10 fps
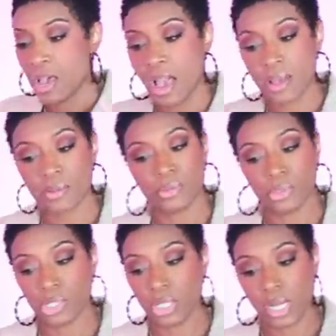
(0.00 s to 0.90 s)
I don't know,
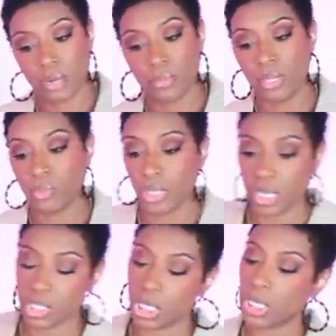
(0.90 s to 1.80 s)
she had a meeting with
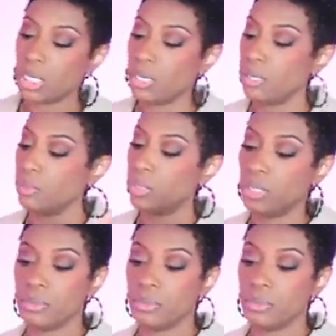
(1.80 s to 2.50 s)
HR that day or what.